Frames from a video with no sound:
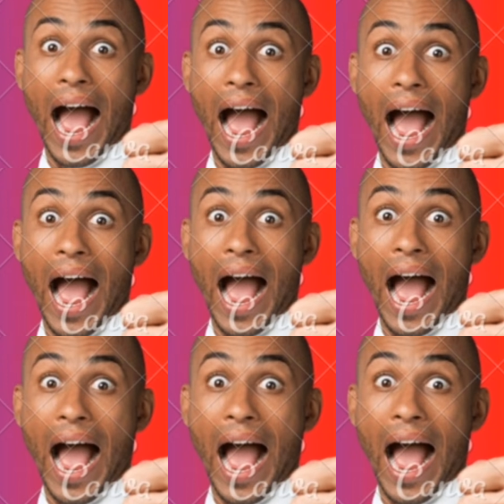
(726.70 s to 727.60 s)

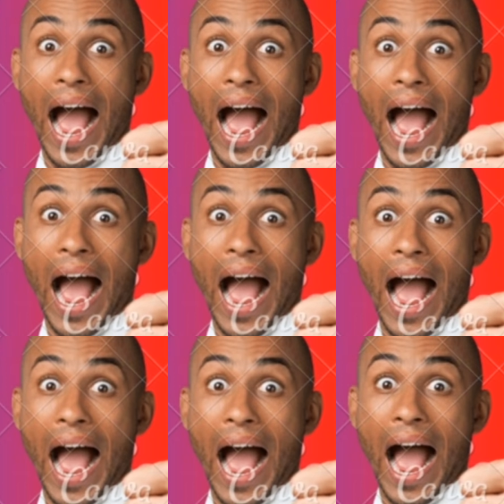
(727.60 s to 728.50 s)

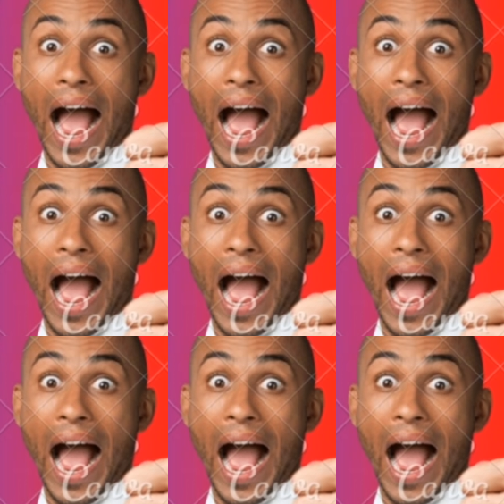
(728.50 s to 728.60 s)
(no one is talking)